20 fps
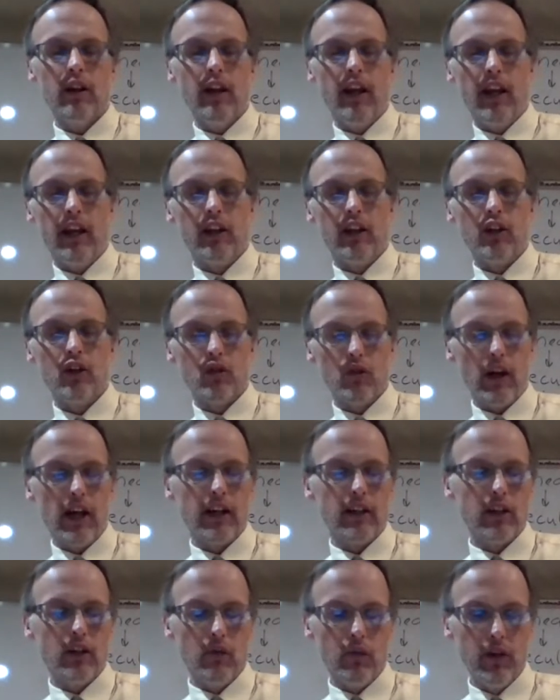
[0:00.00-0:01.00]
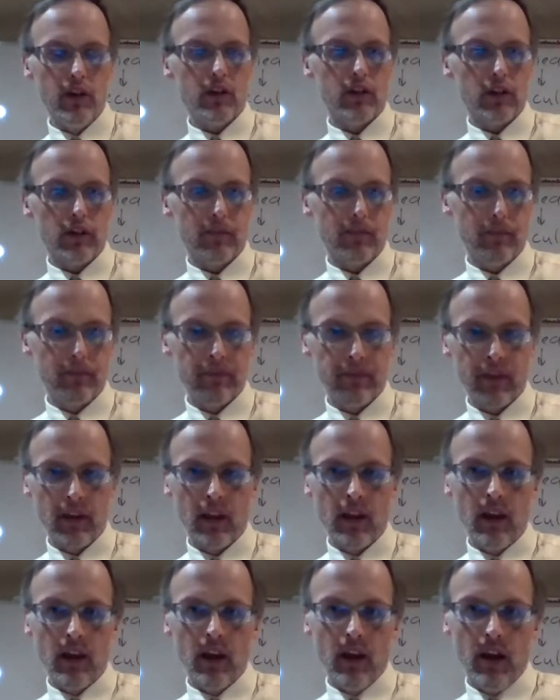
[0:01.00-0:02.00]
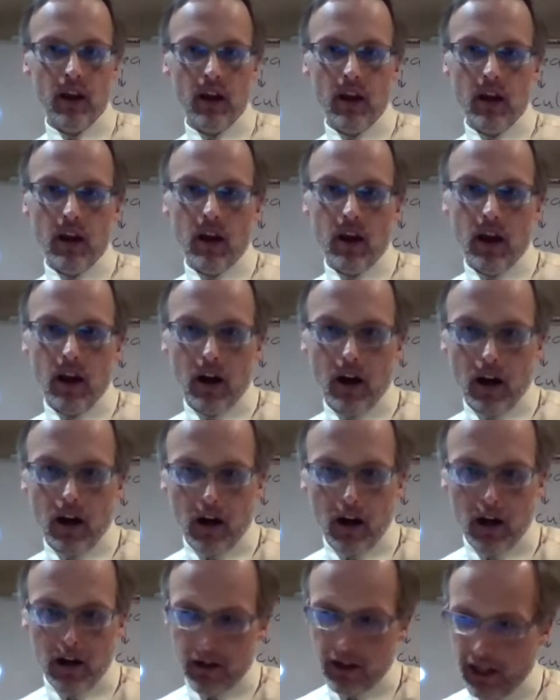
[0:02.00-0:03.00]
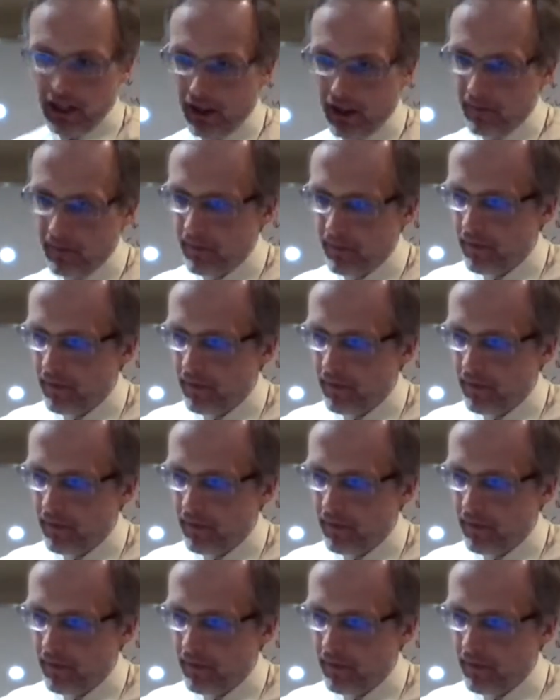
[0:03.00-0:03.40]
and contract in the winter. All right.